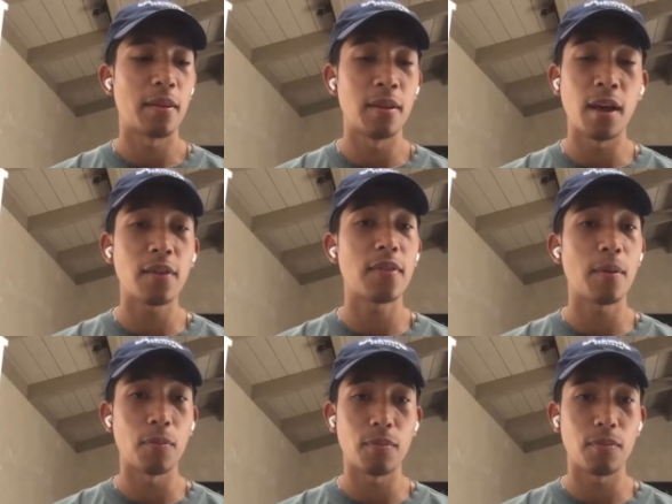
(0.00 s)
none of
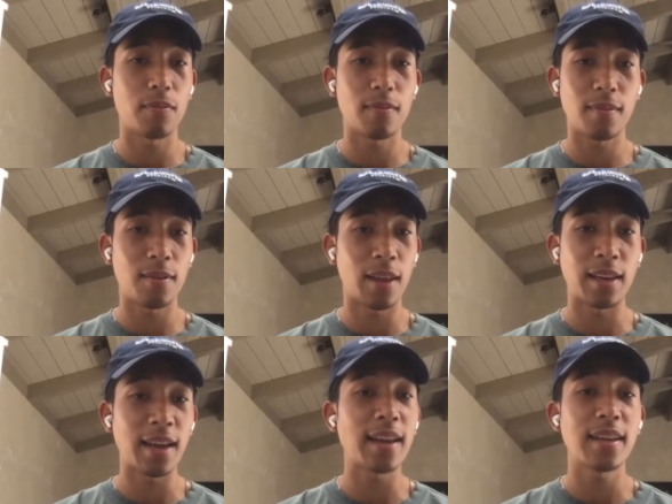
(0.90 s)
them,
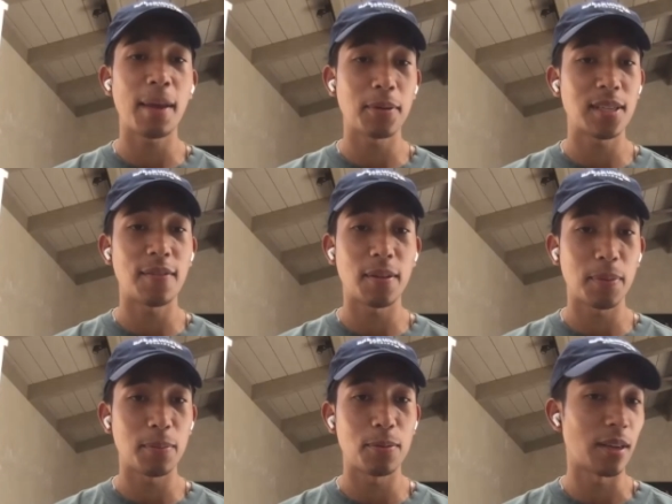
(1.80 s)
like 99% of the
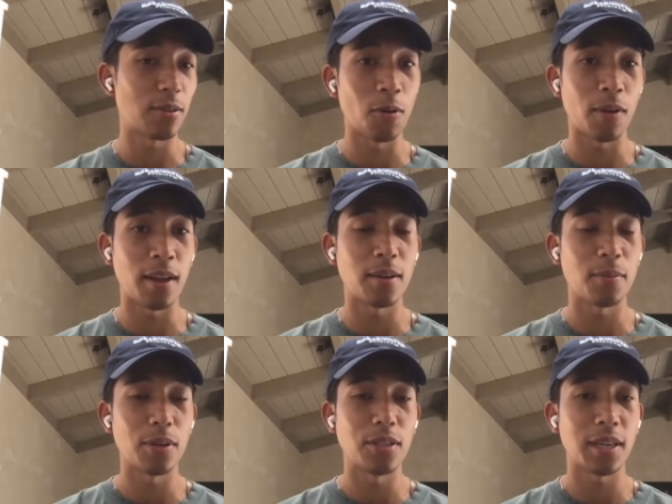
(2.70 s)
people, like, don't end
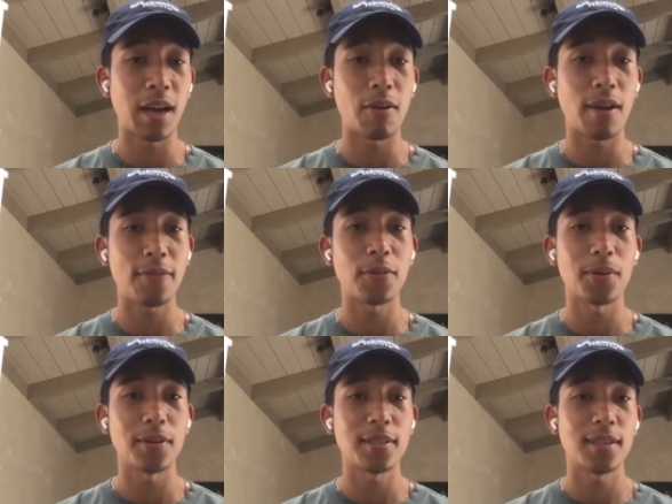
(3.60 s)
up reaching out
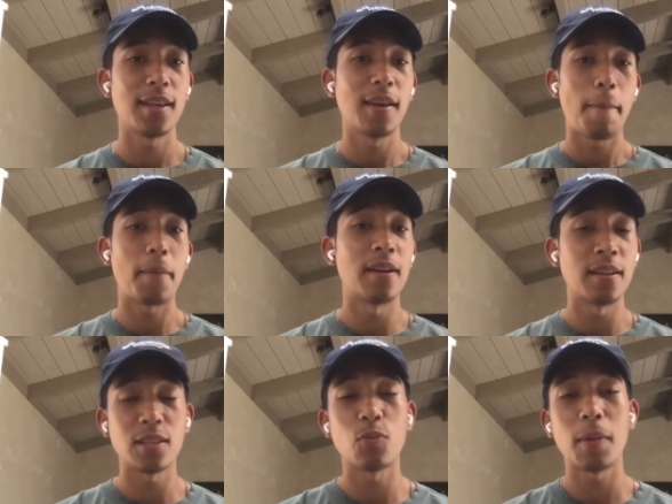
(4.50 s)
afterwards. But in
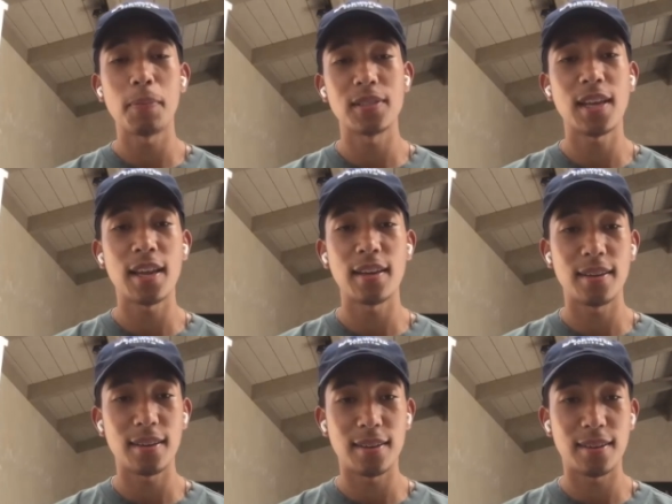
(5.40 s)
this 1%
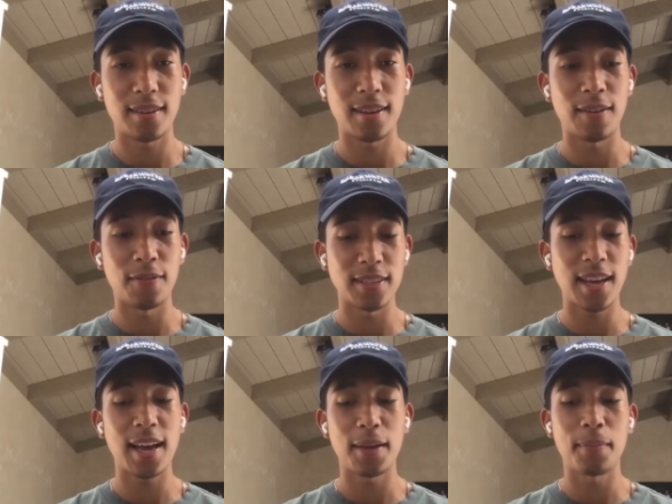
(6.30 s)
of the
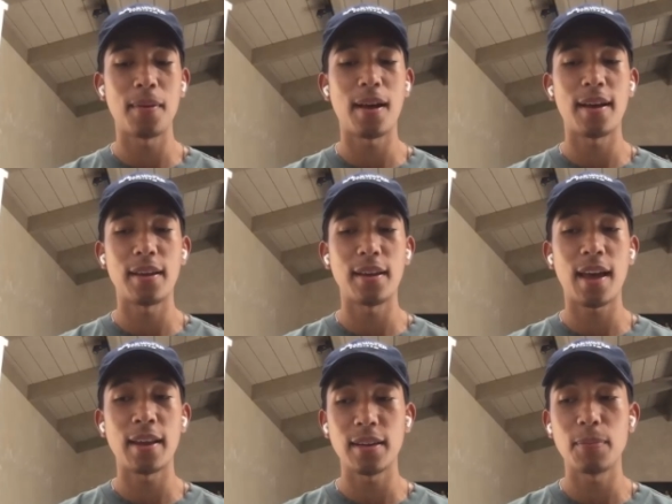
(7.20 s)
time, I
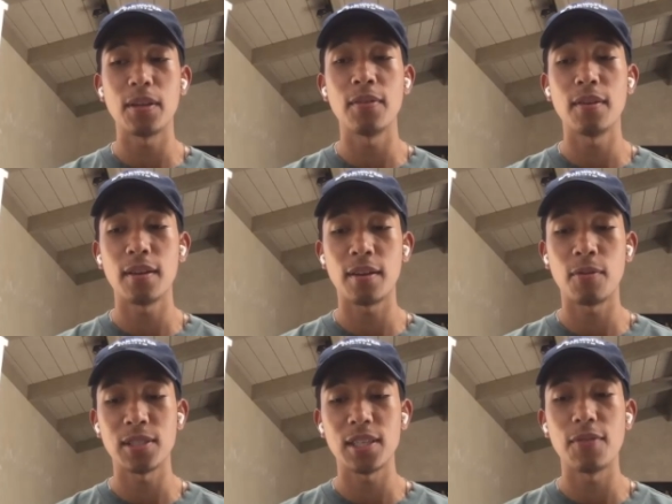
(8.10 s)
ended up
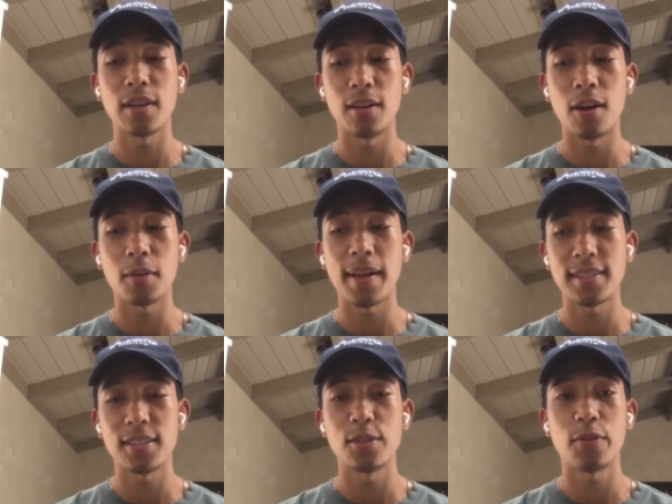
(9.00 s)
receiving a long
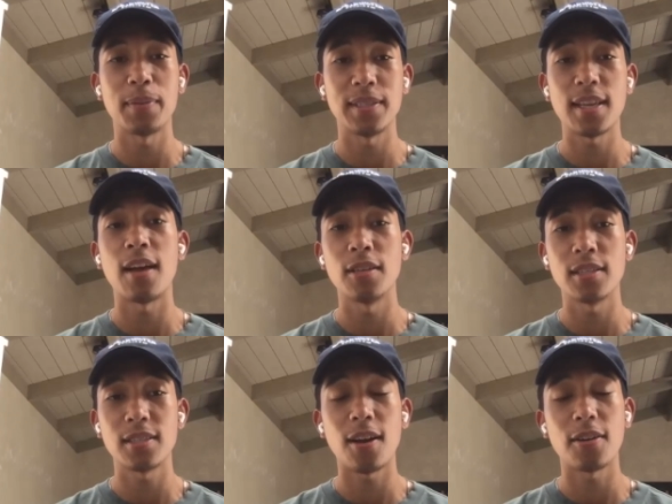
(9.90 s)
message from his
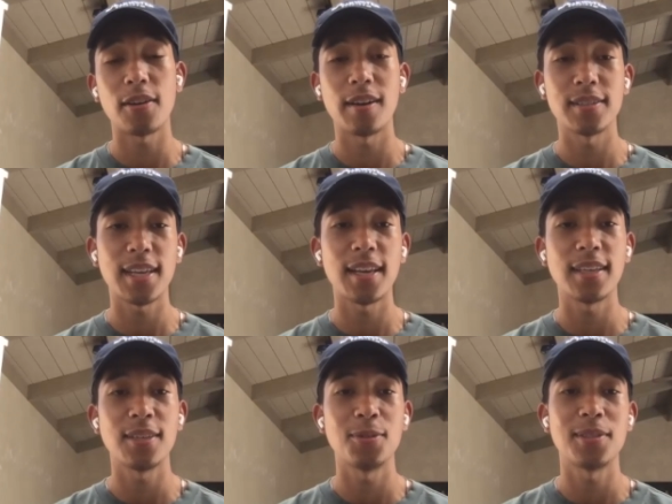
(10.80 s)
eldest daughter,
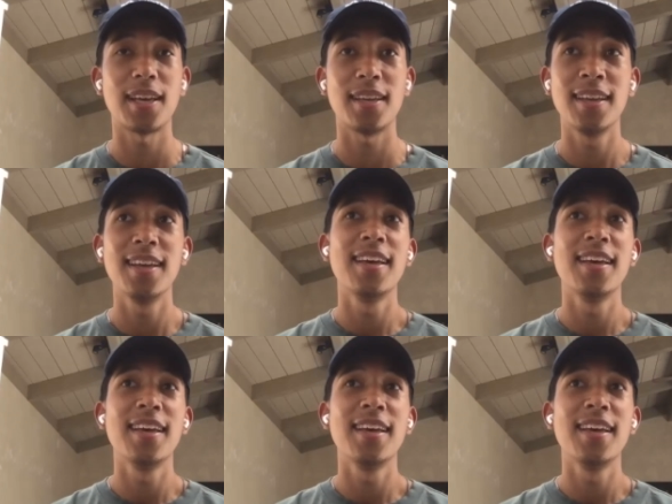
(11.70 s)
Araceli, who said,